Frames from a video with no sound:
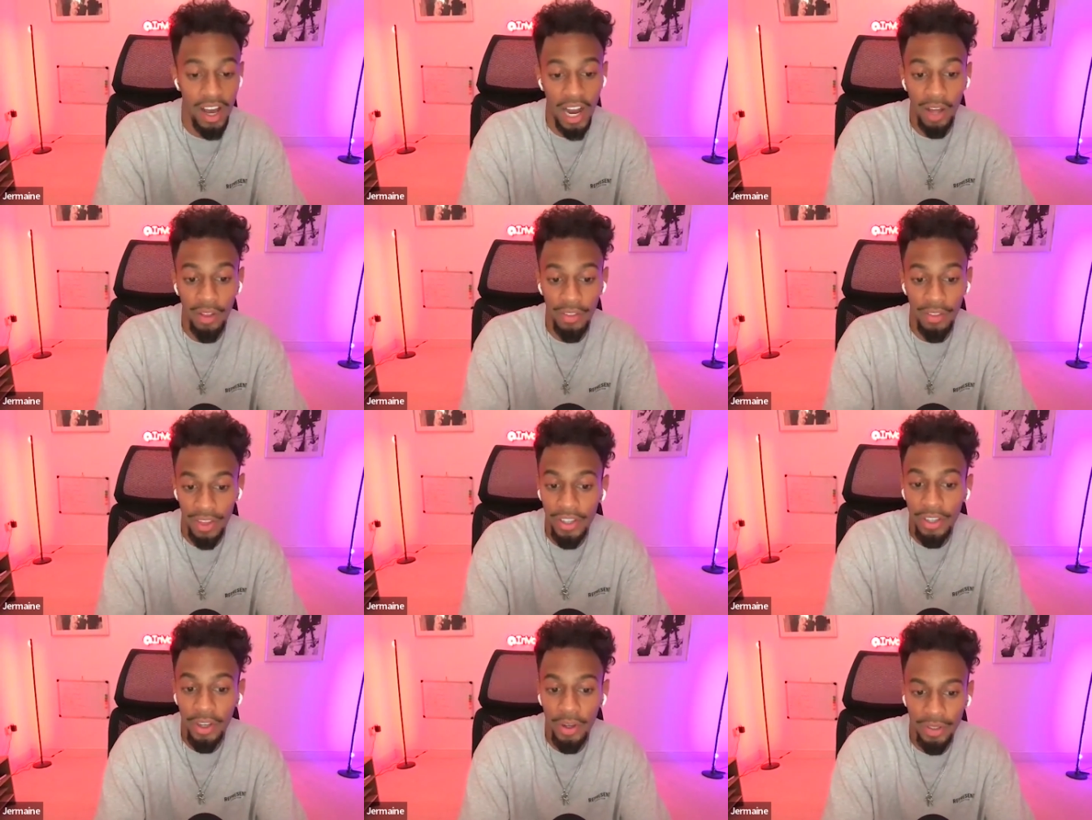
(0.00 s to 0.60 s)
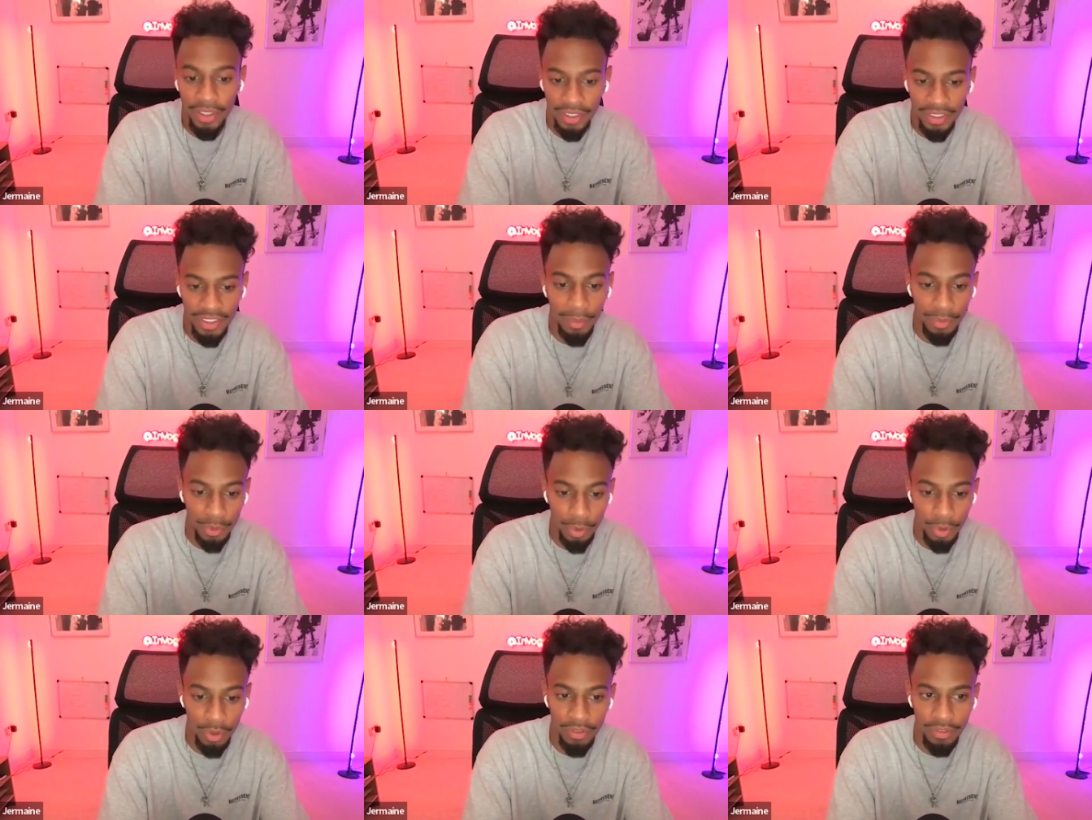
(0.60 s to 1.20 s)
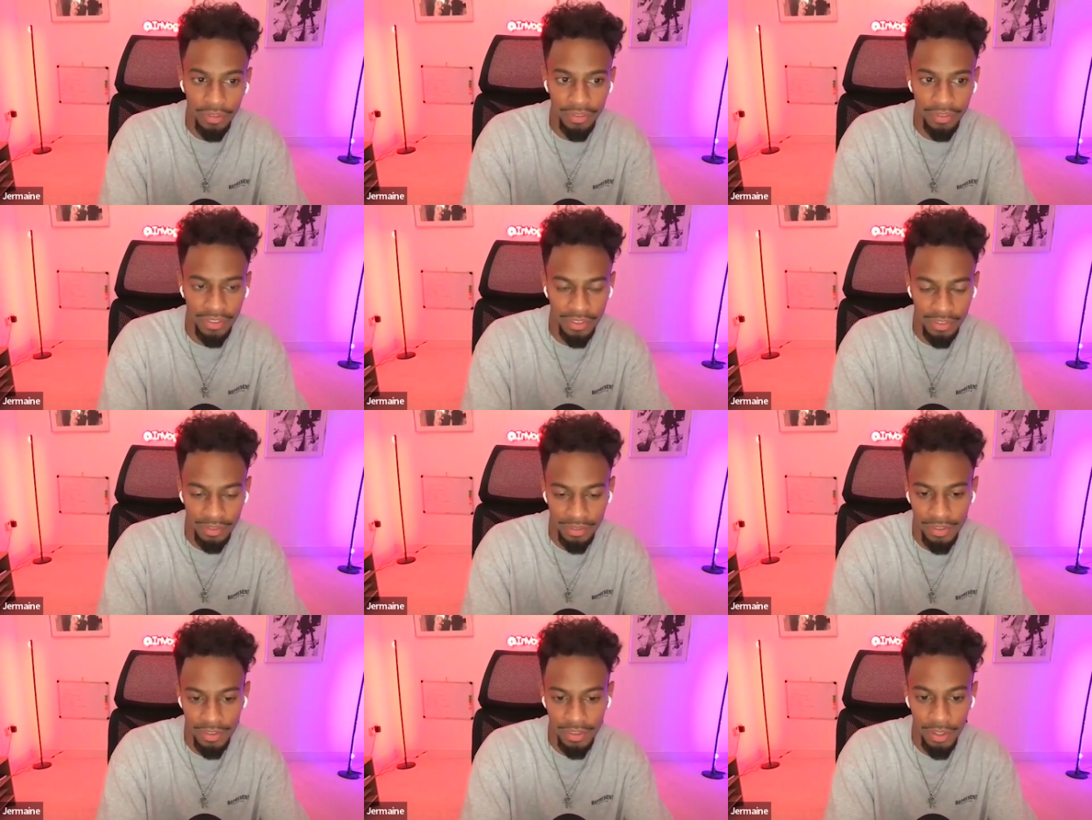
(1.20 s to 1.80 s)
I'll then know there's some sort of
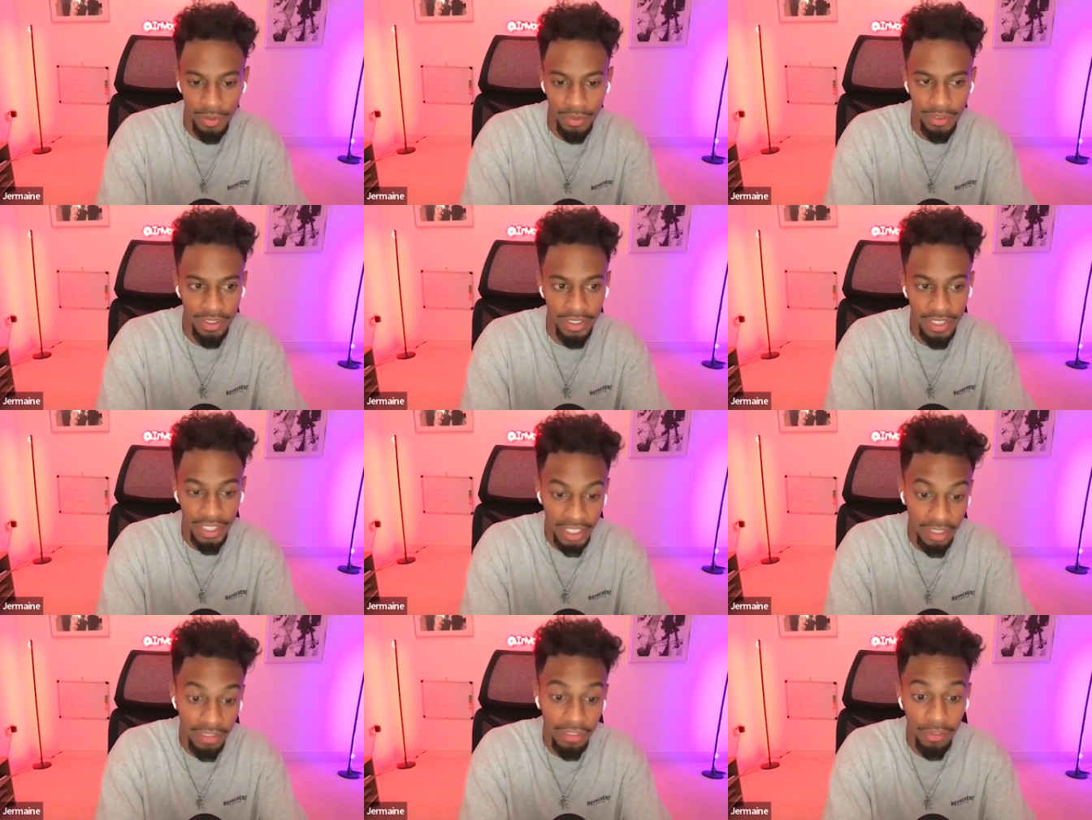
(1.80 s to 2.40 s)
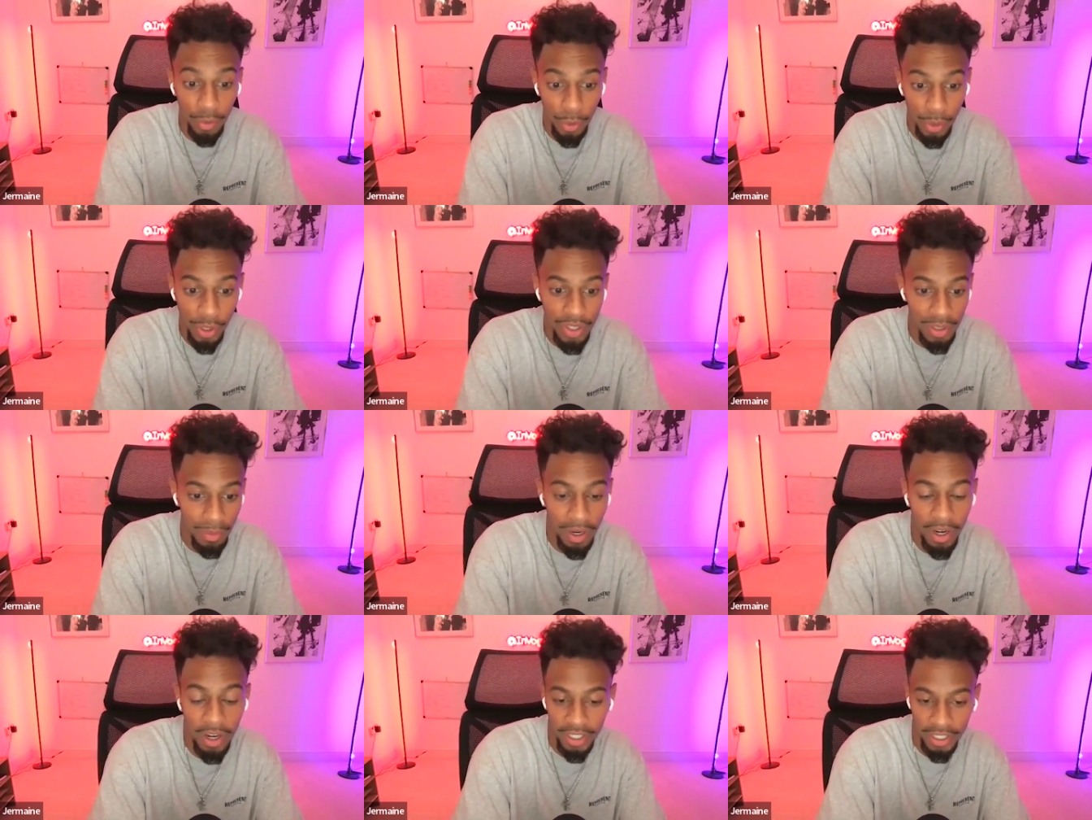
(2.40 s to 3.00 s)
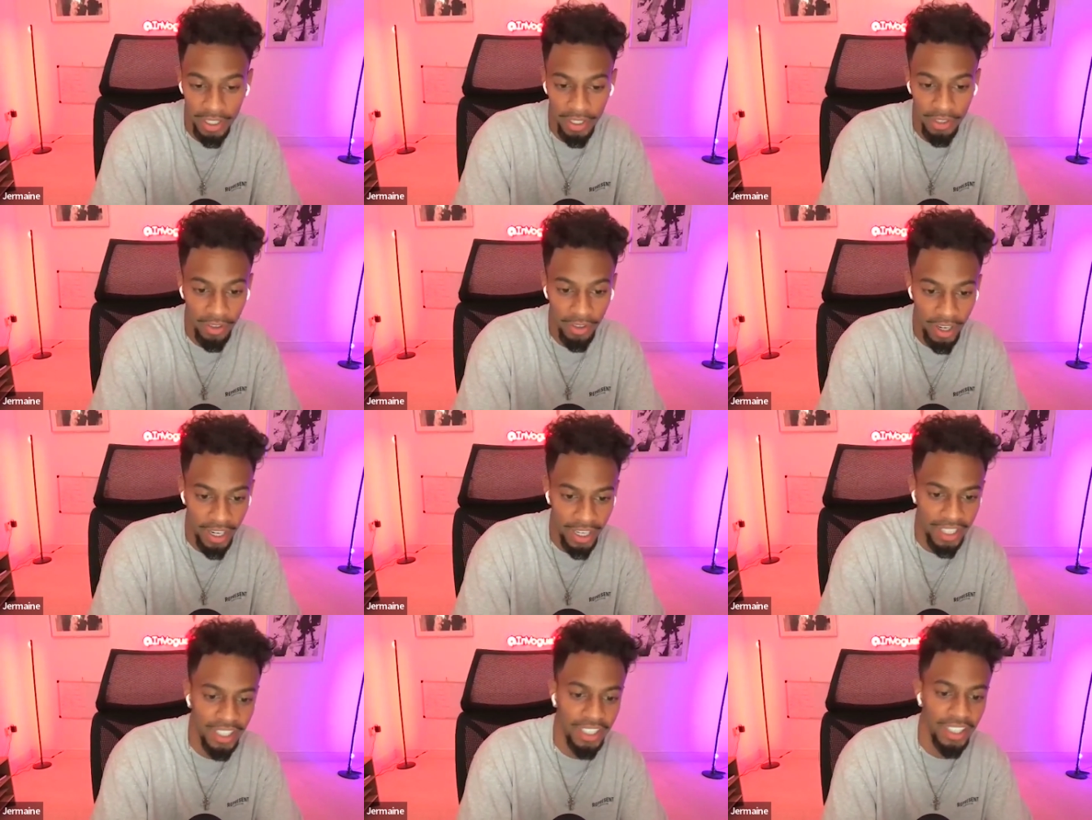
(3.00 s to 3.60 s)
need for it in the market,
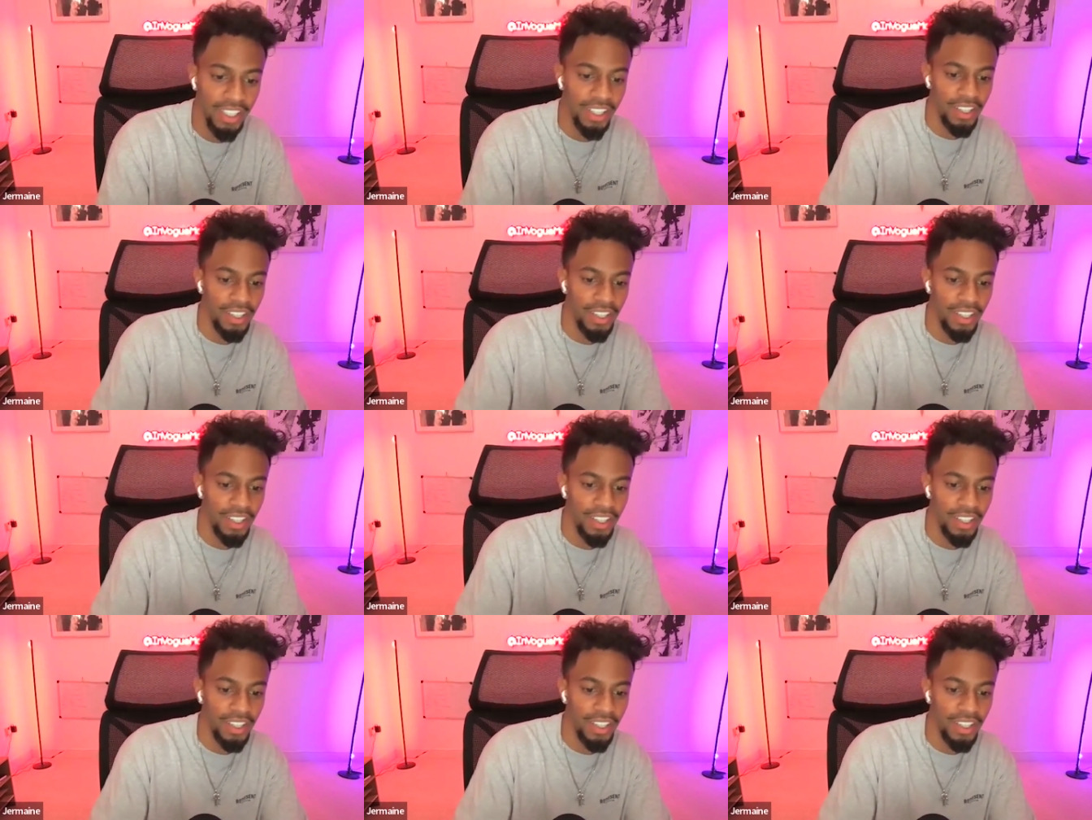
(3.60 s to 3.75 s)
right?